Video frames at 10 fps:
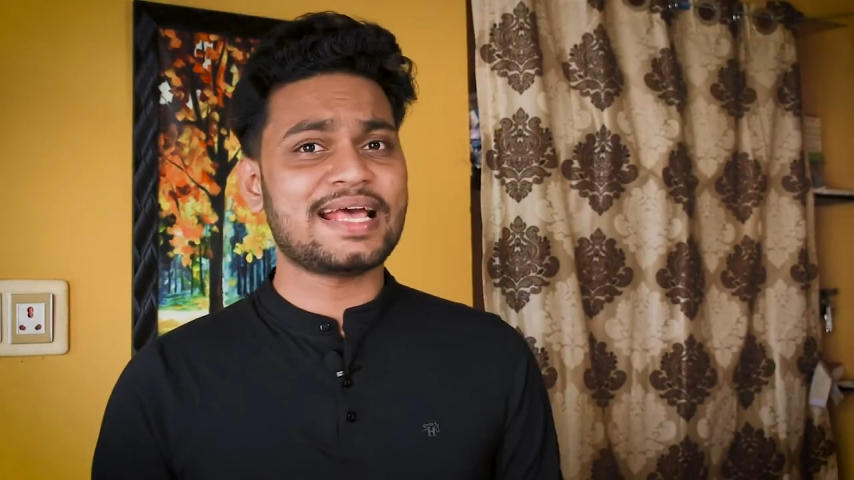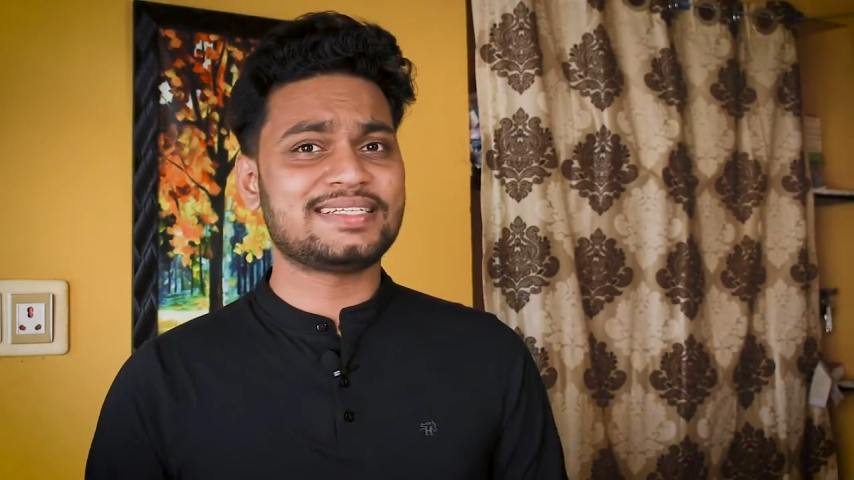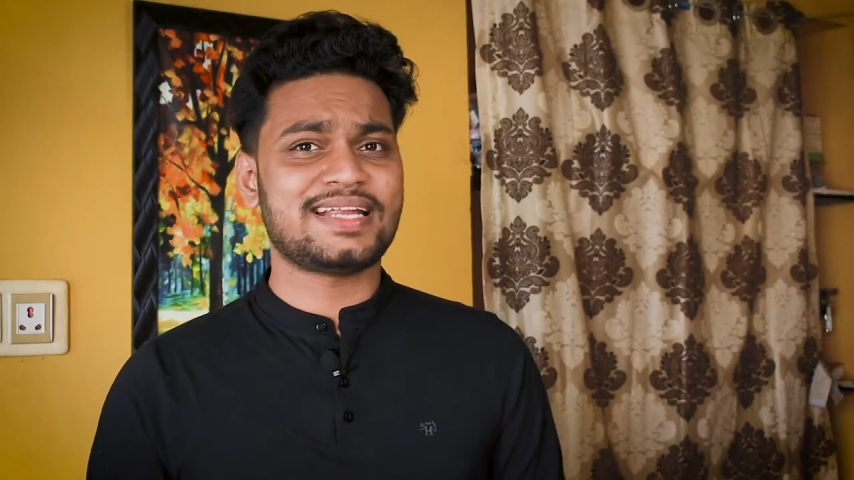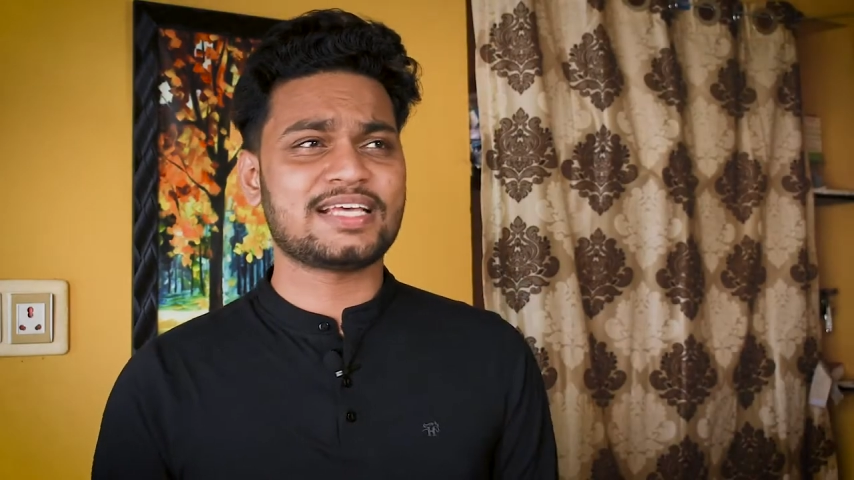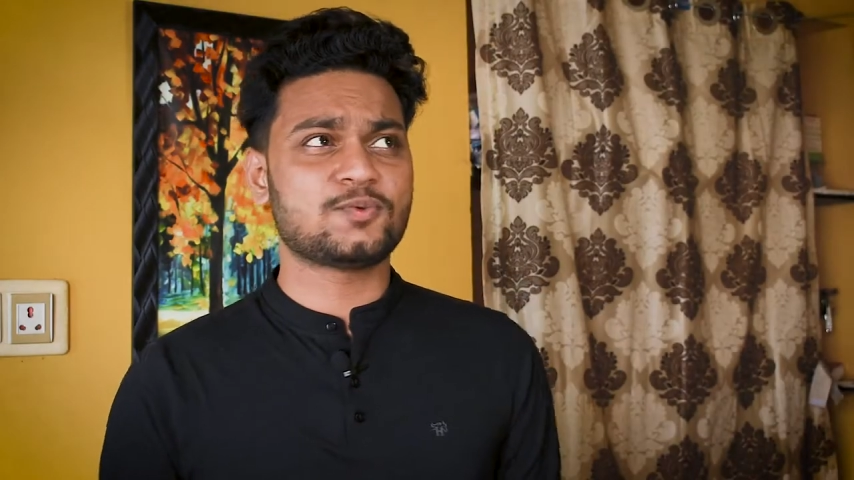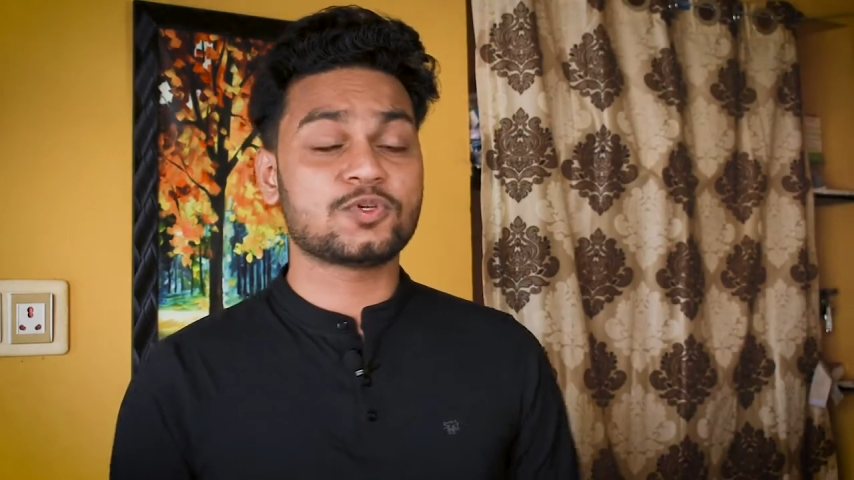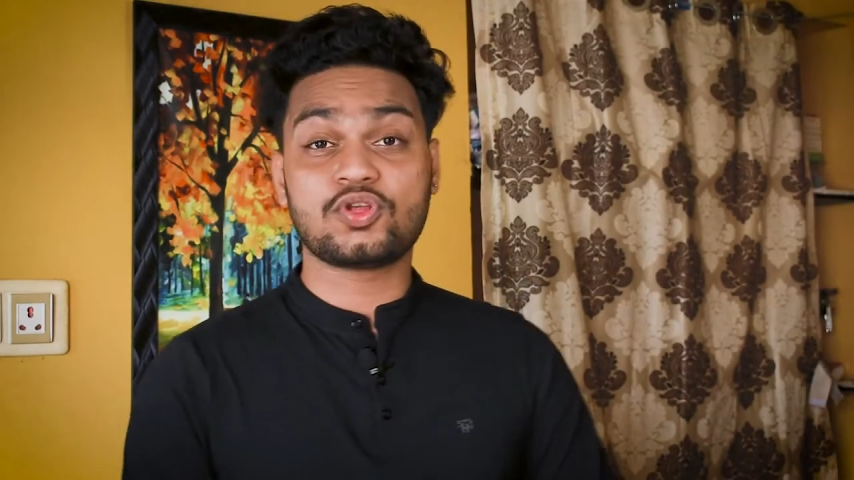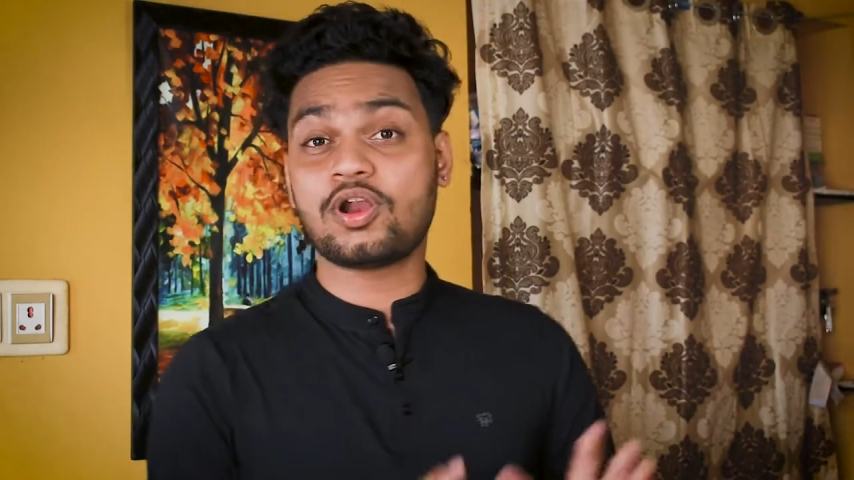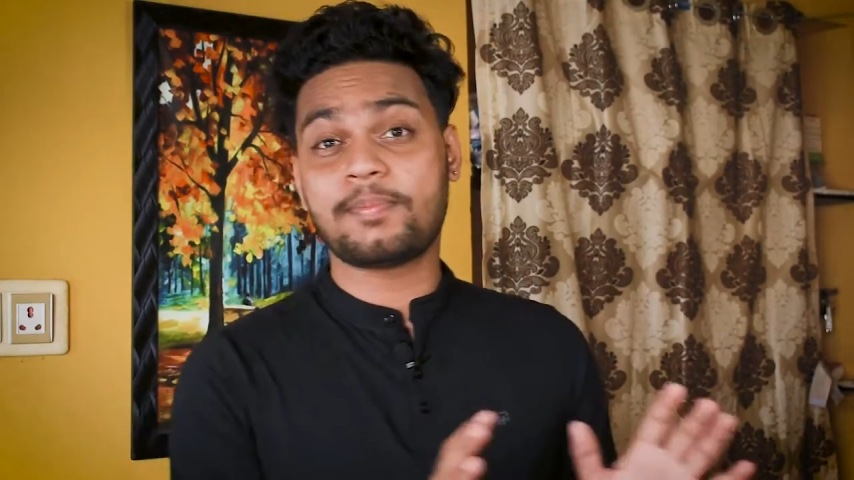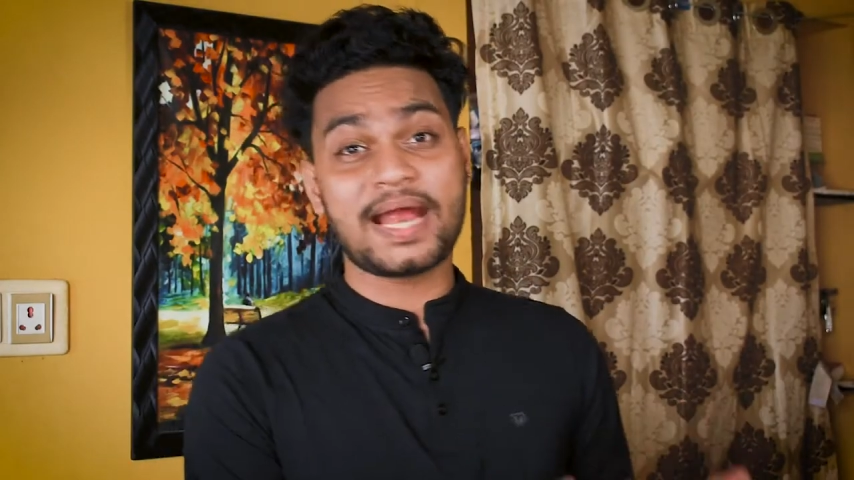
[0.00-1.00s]
hashtags was
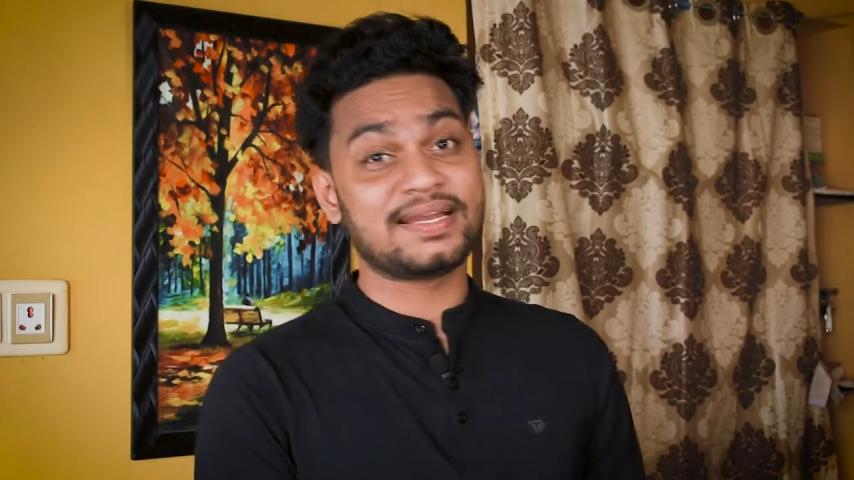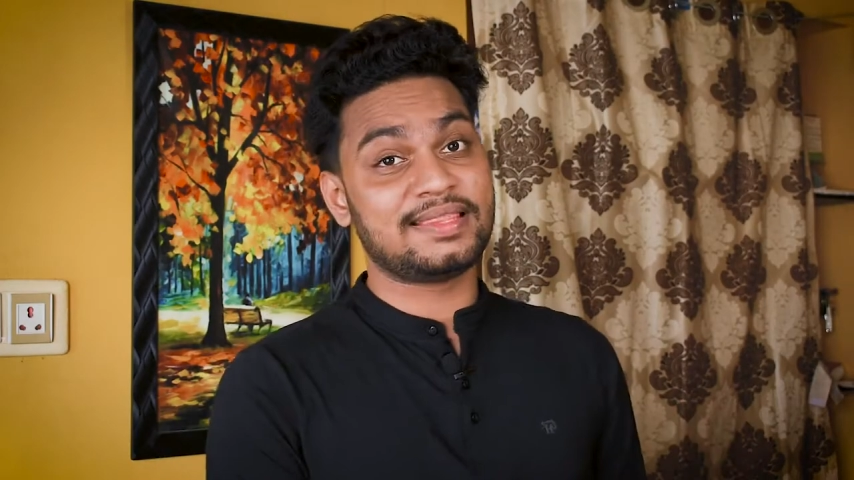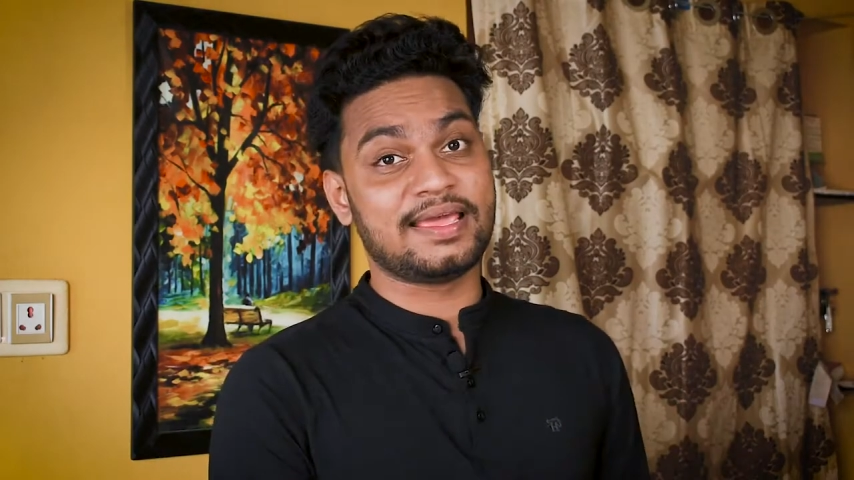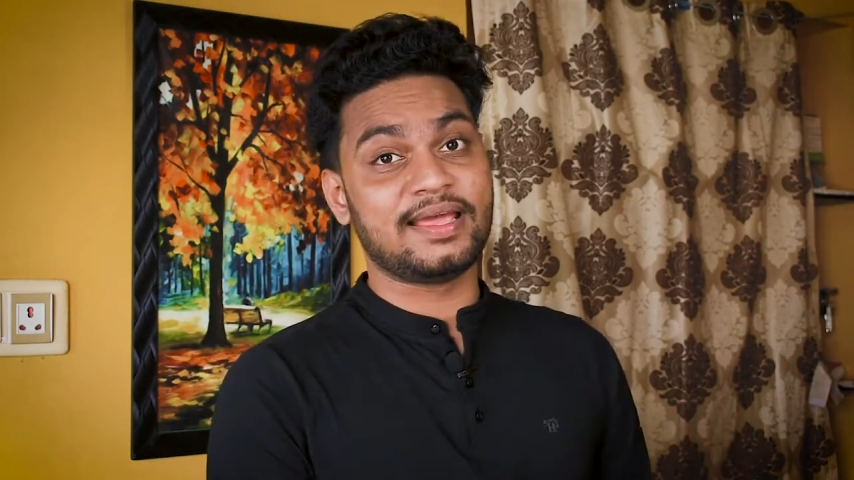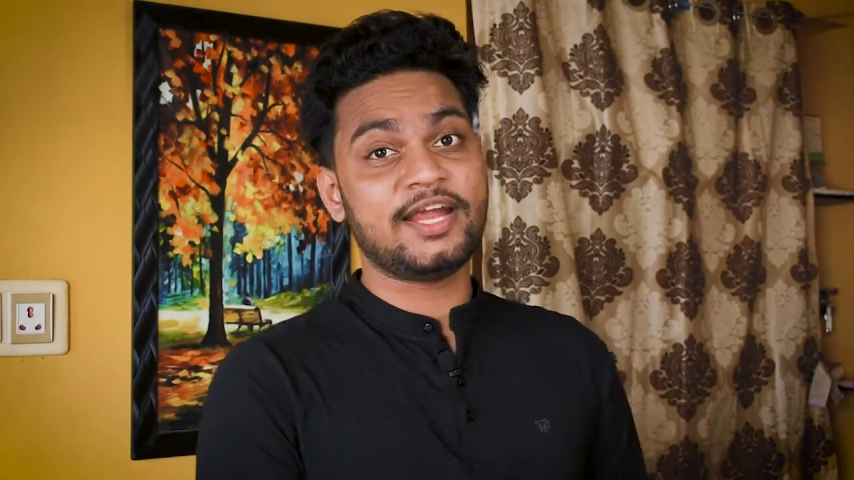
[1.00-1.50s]
not a bad thing.